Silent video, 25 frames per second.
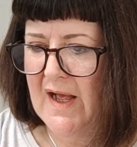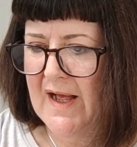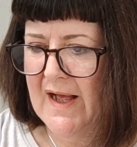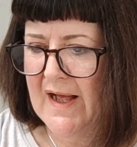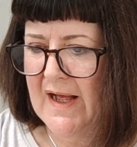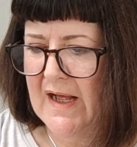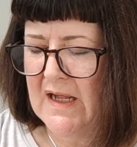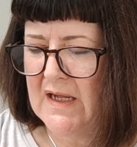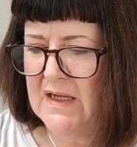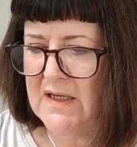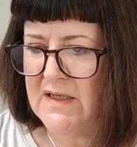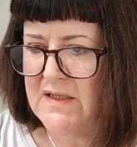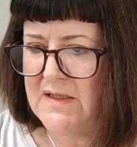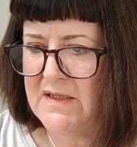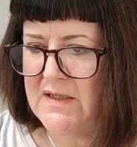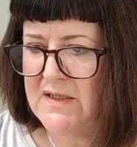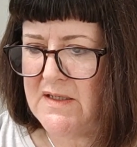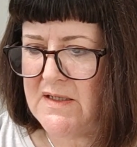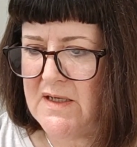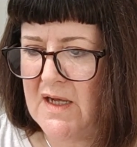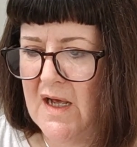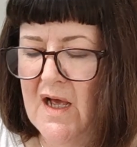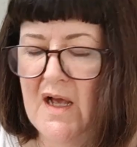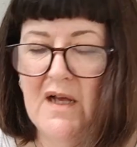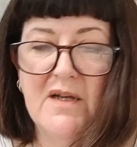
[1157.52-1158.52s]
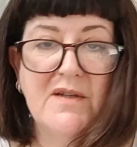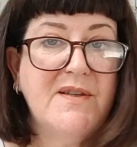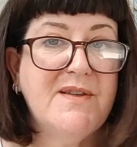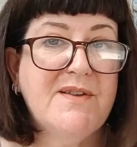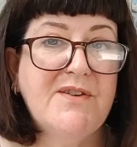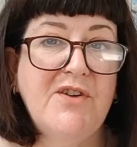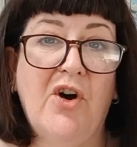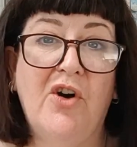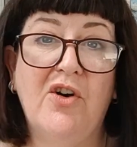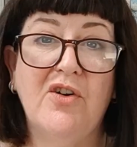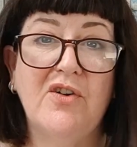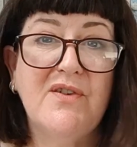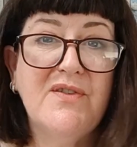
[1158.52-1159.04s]
And
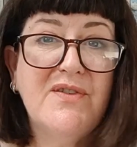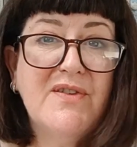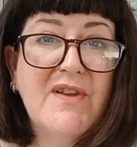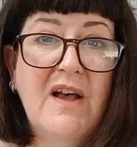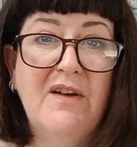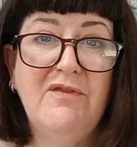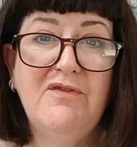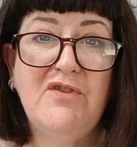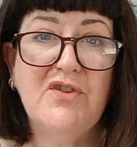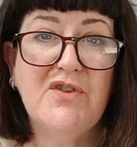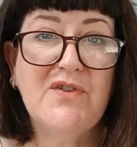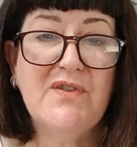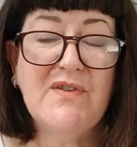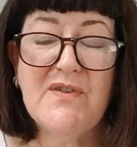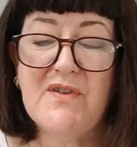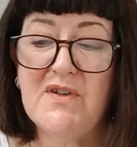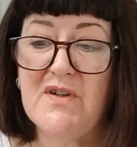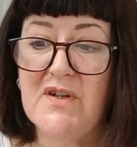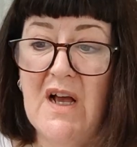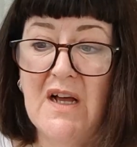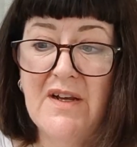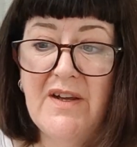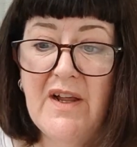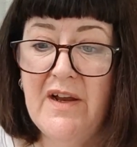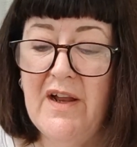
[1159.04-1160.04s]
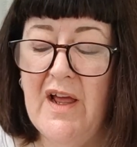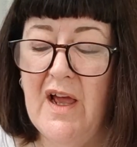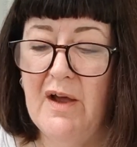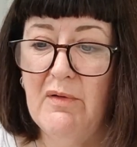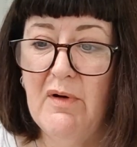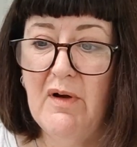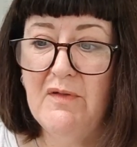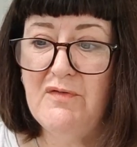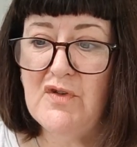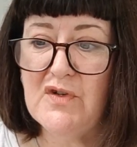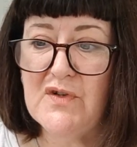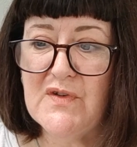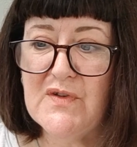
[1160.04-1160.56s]
socks, I've just
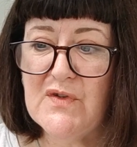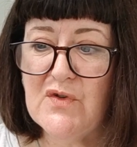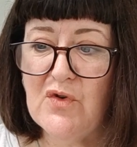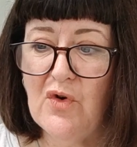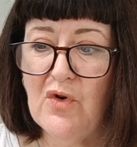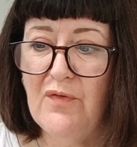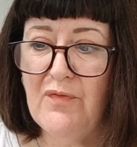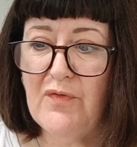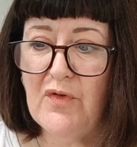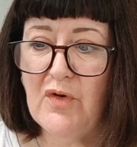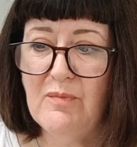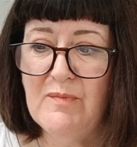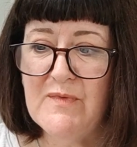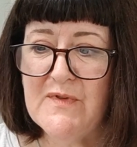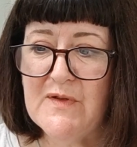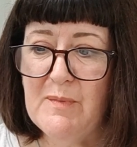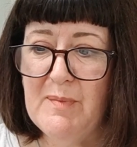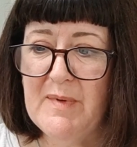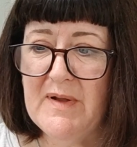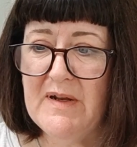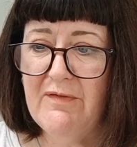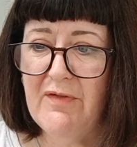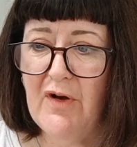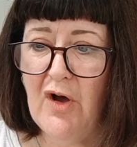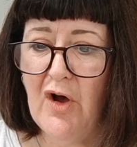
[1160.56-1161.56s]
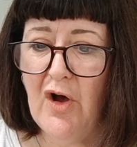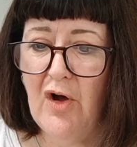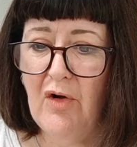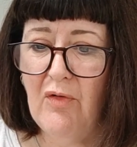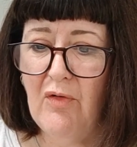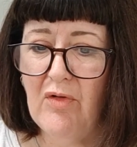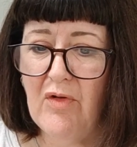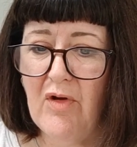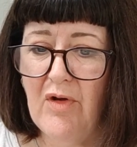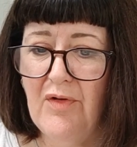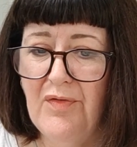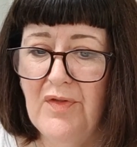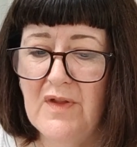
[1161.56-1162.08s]
sort of come to a bit of a
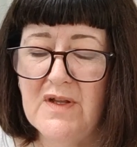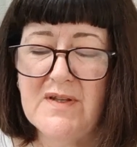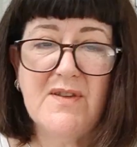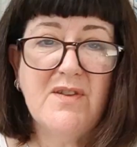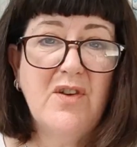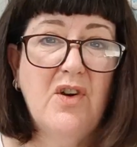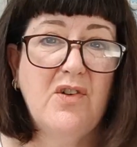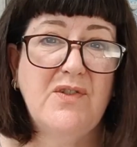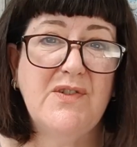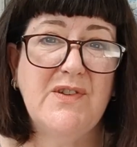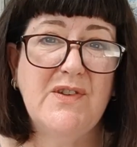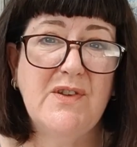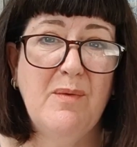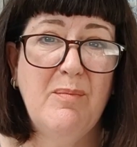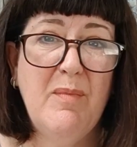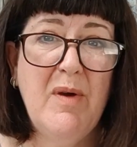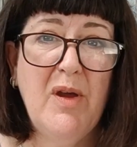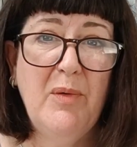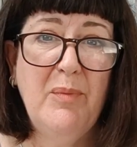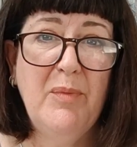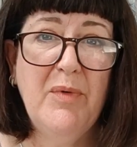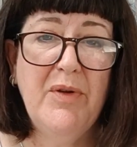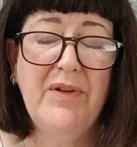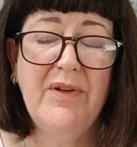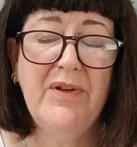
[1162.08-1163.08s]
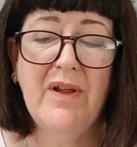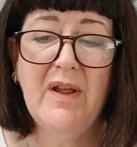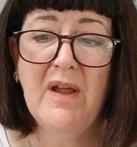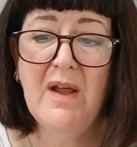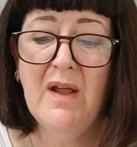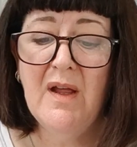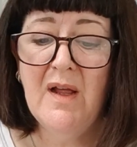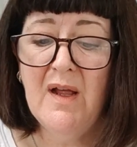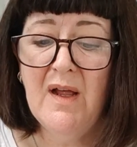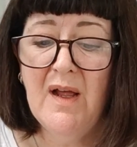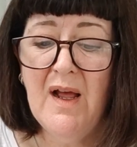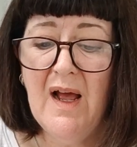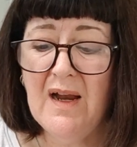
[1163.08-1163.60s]
halt on the socks at the moment.
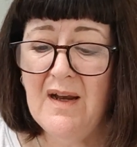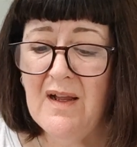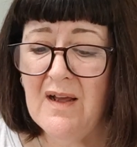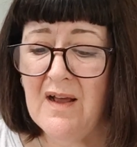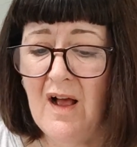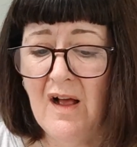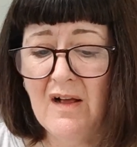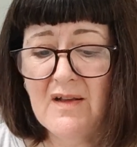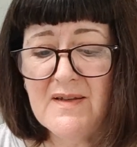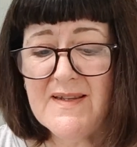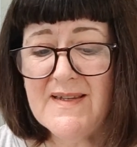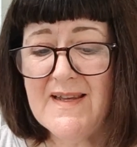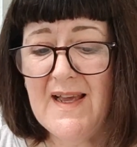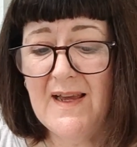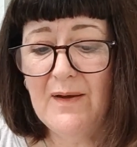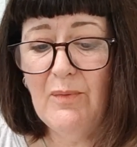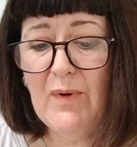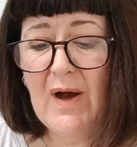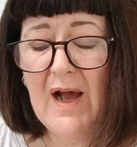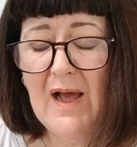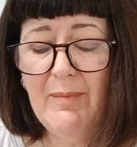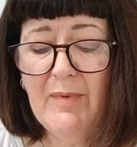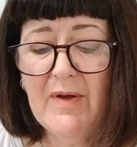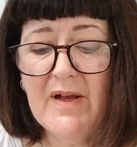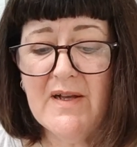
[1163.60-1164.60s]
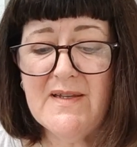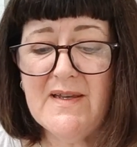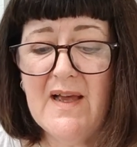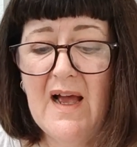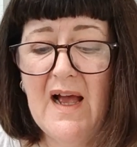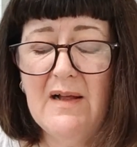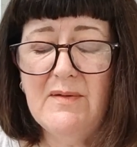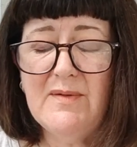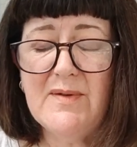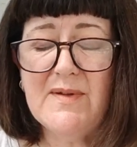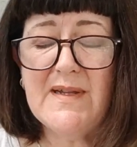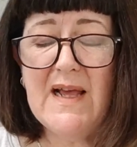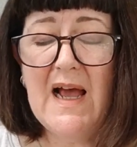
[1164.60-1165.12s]
And I can't say why, because
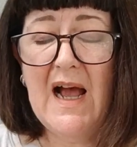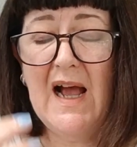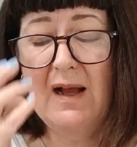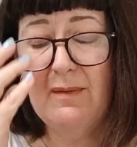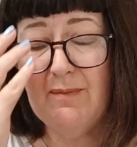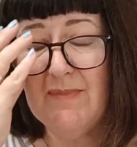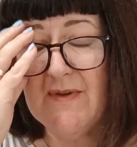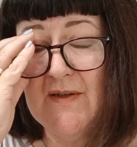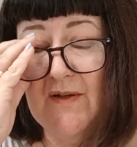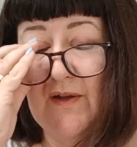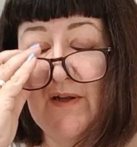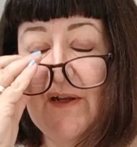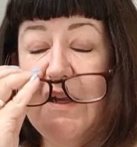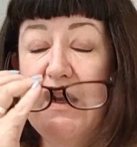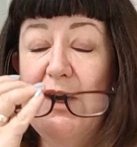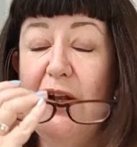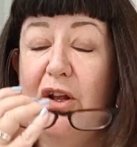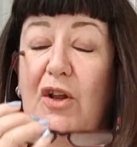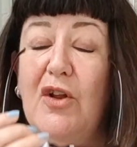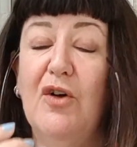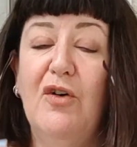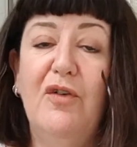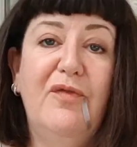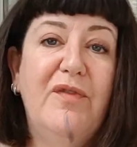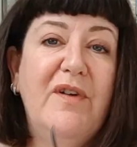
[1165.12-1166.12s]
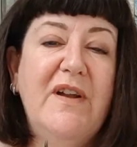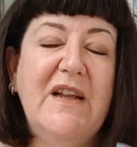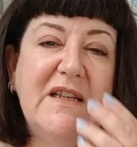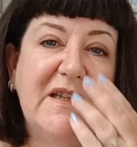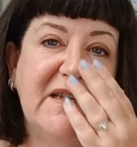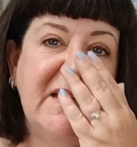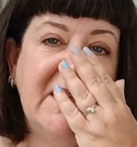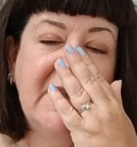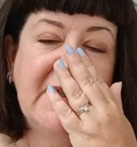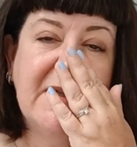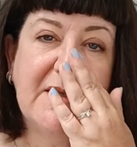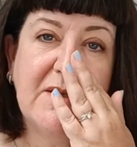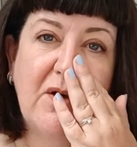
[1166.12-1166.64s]
I absolutely love
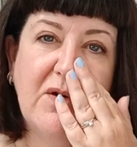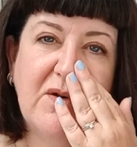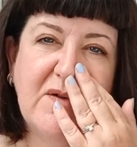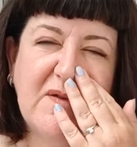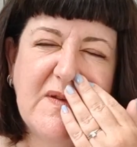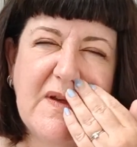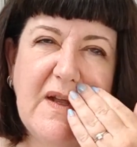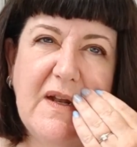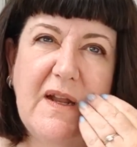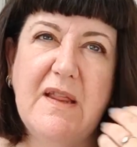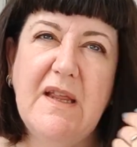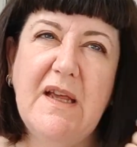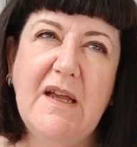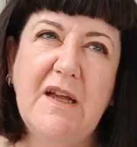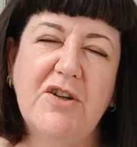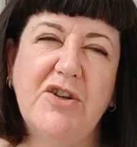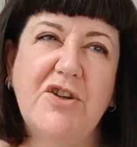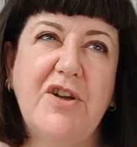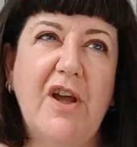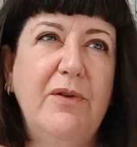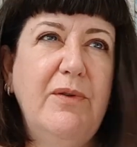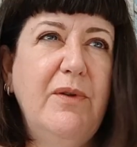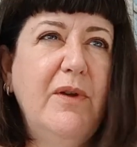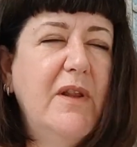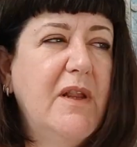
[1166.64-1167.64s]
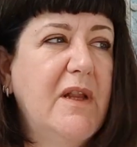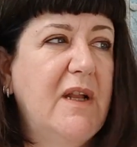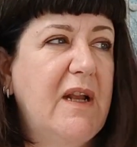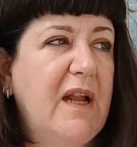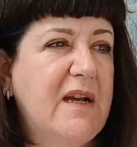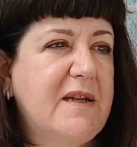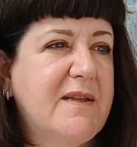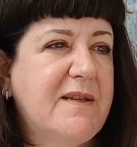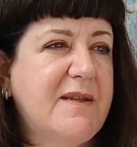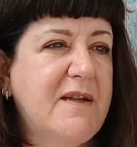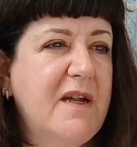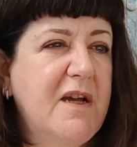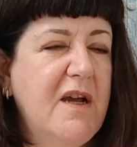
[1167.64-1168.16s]
knitting socks. And I think I've shown you in the
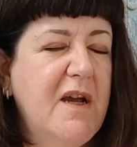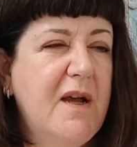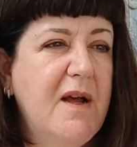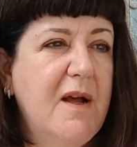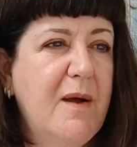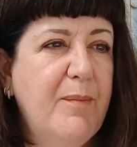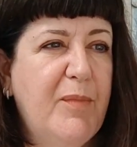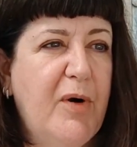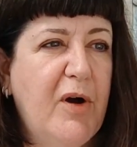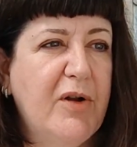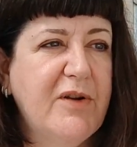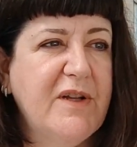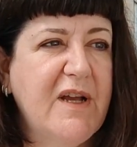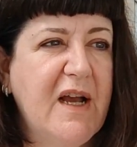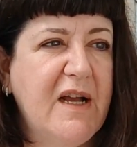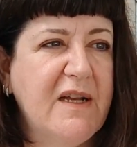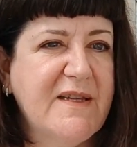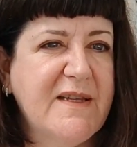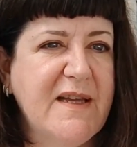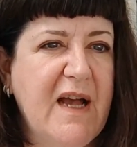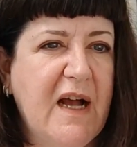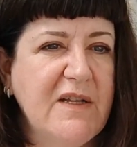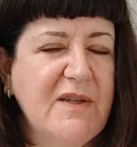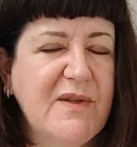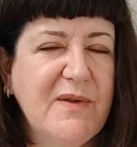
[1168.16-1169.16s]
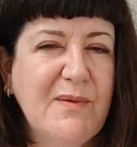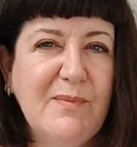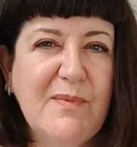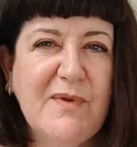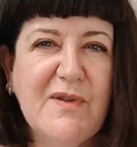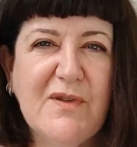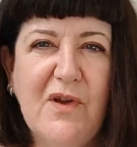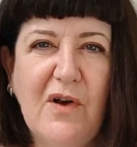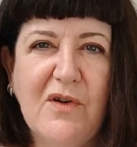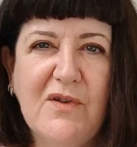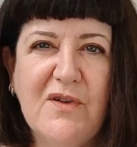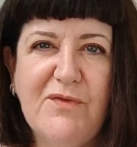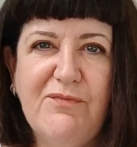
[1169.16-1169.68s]
last podcast, I had some
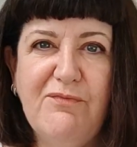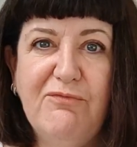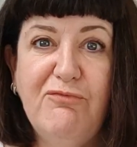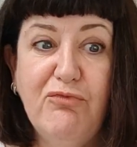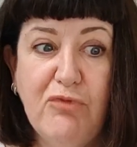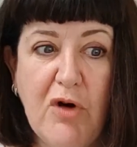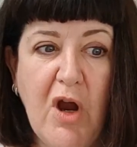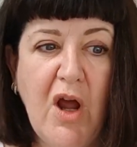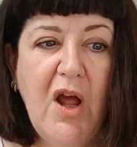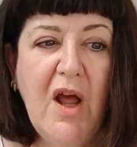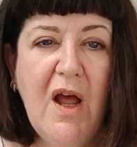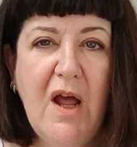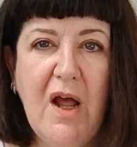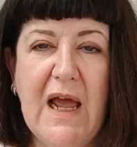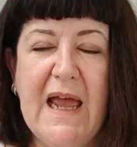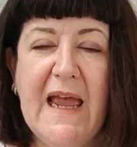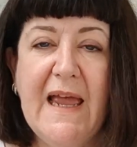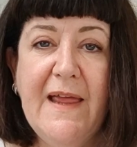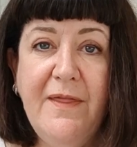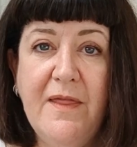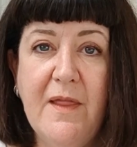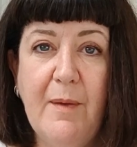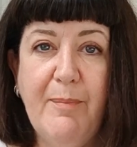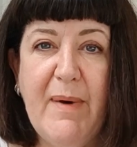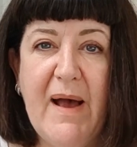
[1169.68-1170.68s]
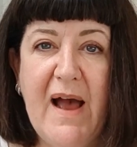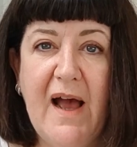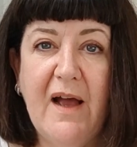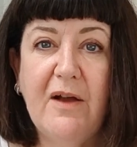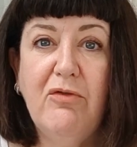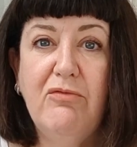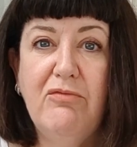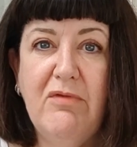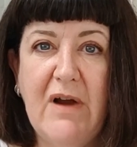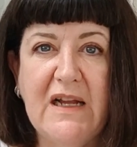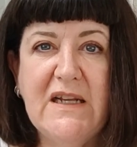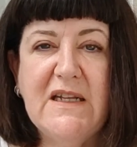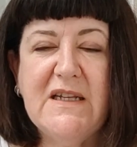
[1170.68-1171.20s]
socks in the bag
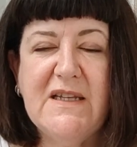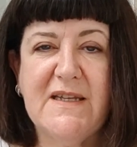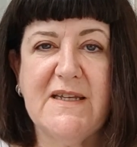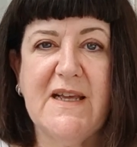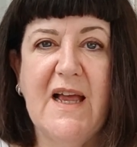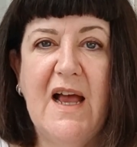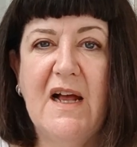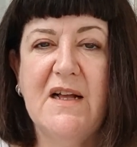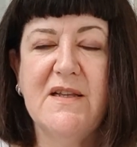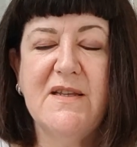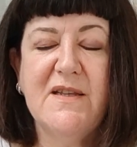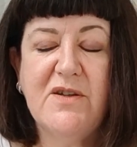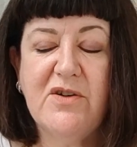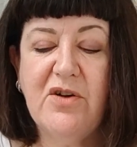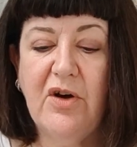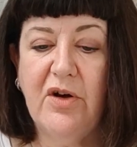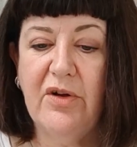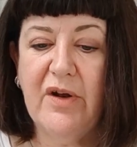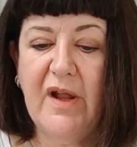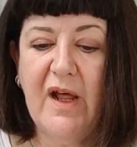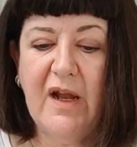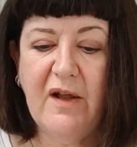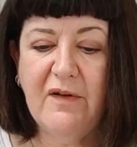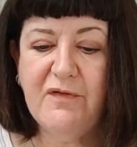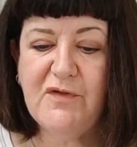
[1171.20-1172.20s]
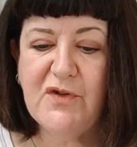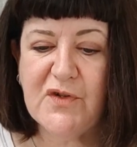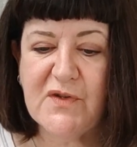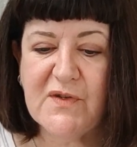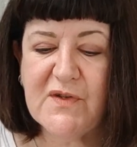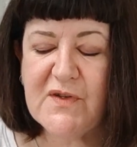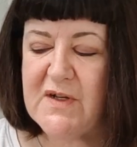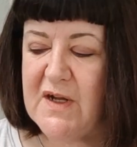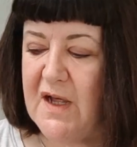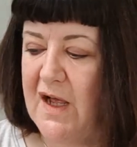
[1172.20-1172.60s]
ready to cast on, and I've